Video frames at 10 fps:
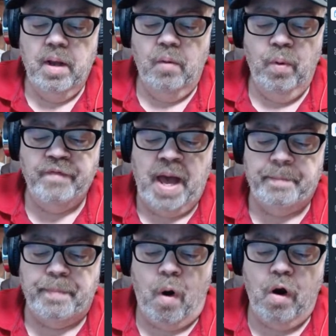We've
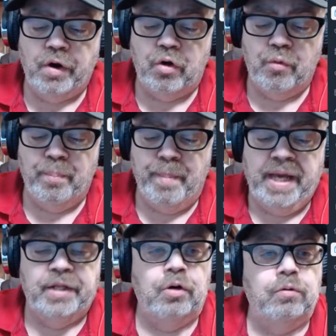got Parker
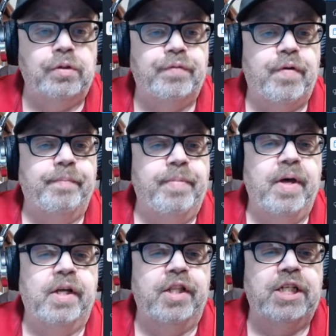Meadows from
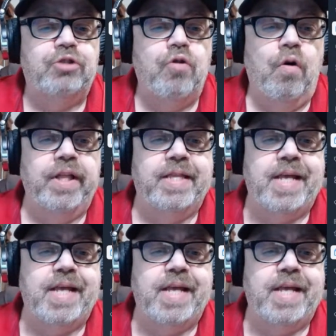the Detroit